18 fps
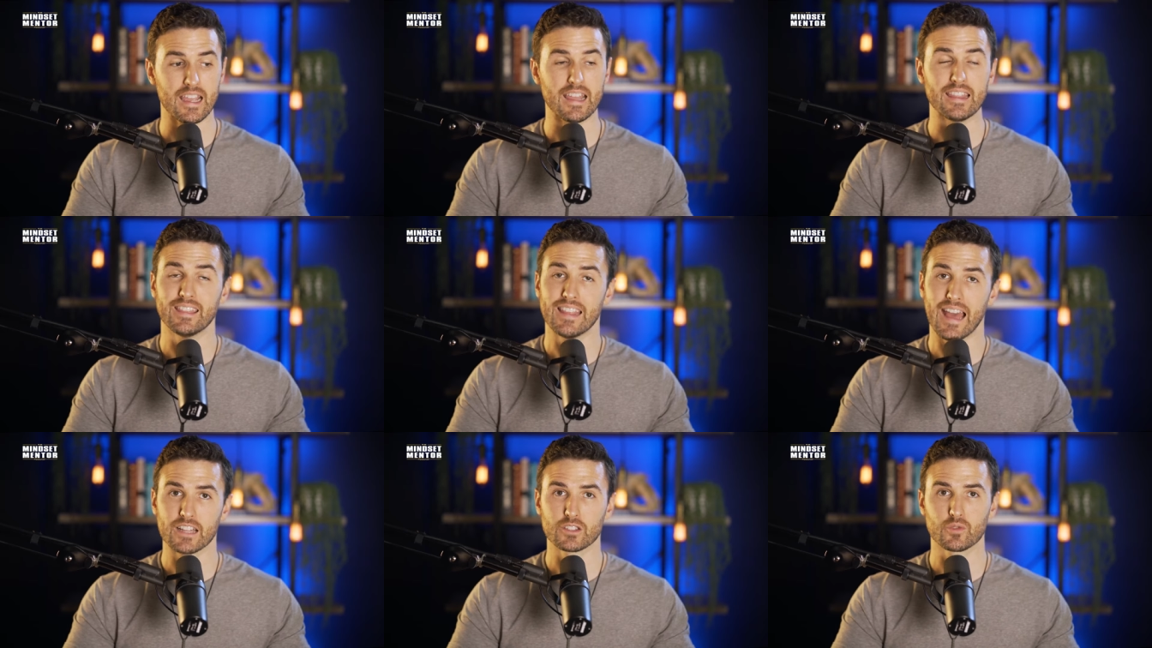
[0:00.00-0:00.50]

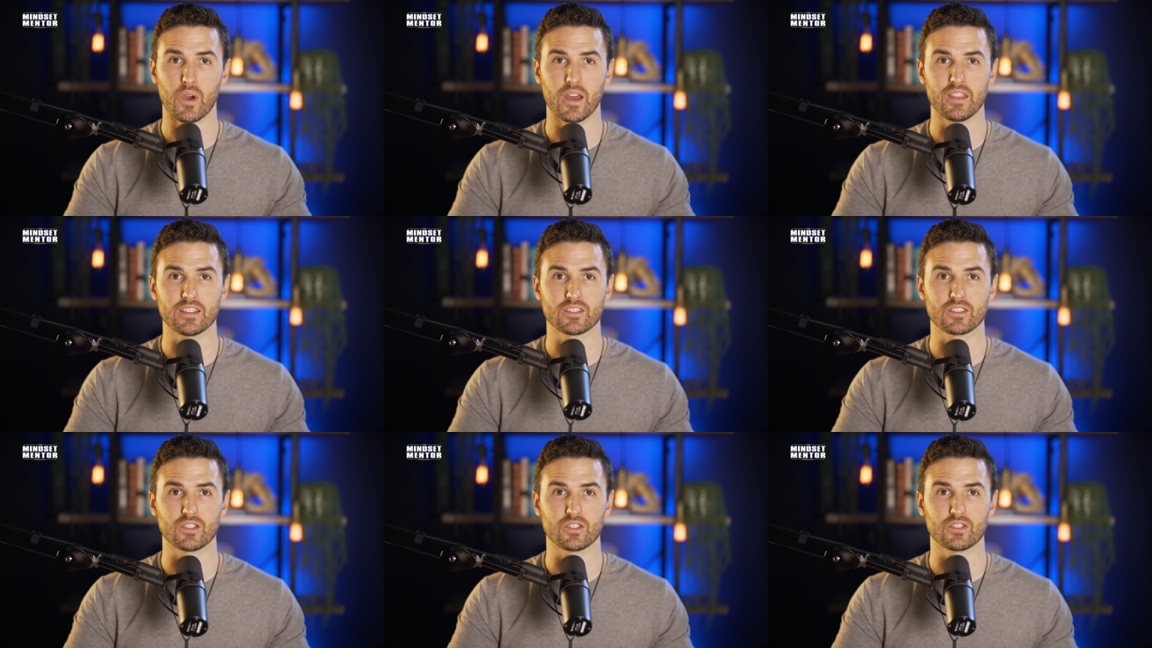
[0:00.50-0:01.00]
And that's why
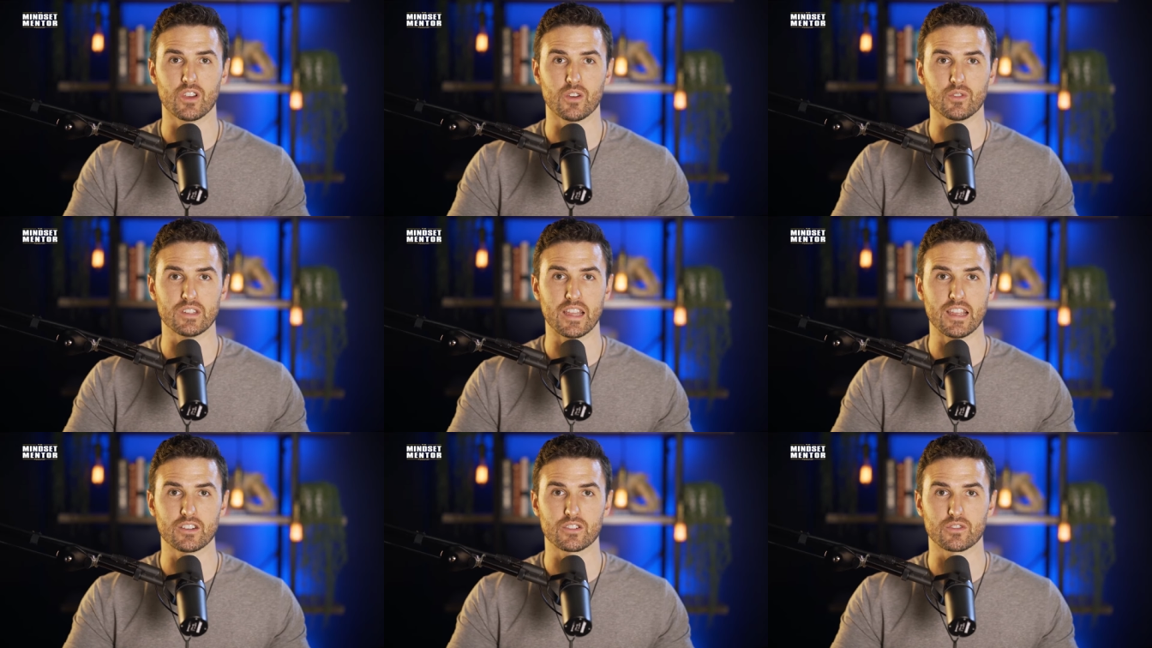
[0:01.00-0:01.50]
this is so
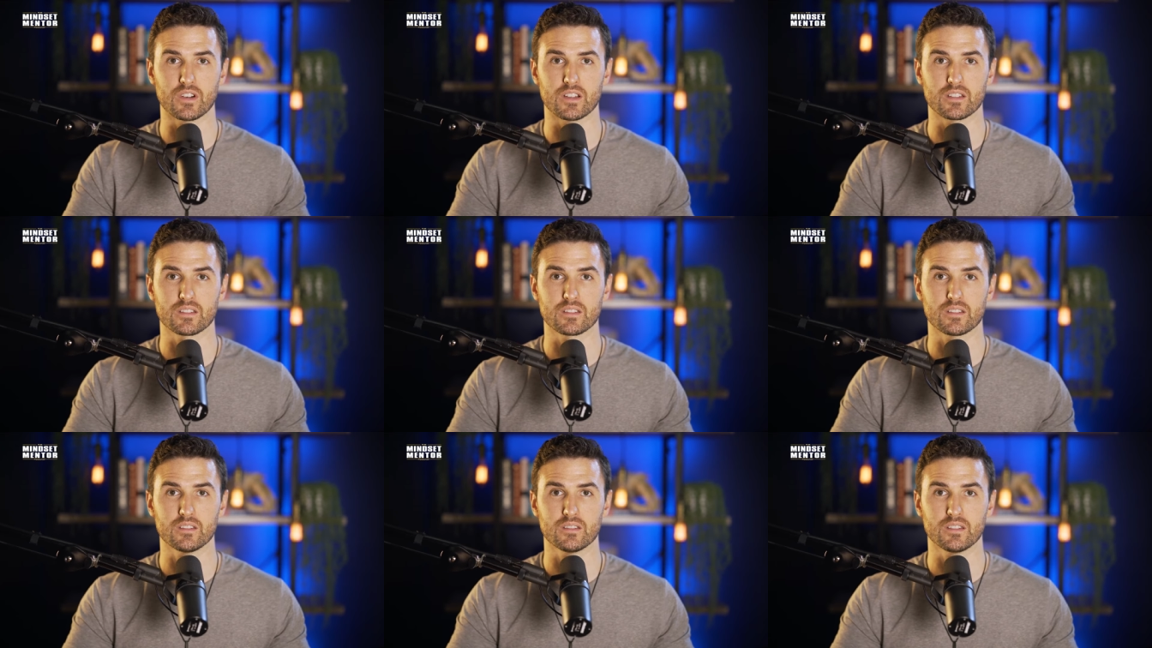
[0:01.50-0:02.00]

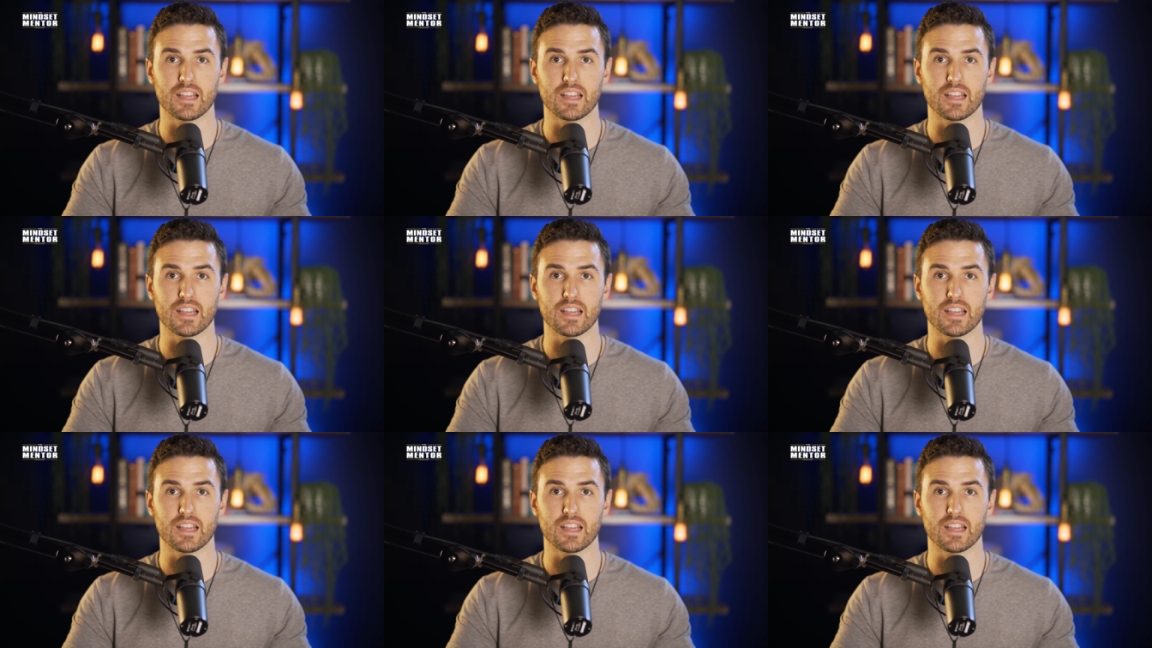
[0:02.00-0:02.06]
dangerous.